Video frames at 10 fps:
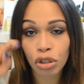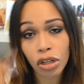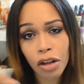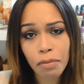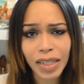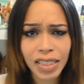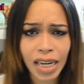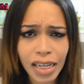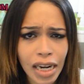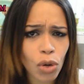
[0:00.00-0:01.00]
So don't be
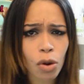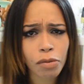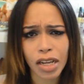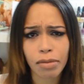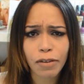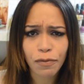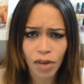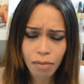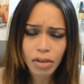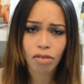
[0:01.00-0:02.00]
scared that you won't be able to
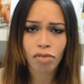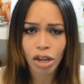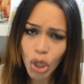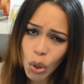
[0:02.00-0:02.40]
find me around.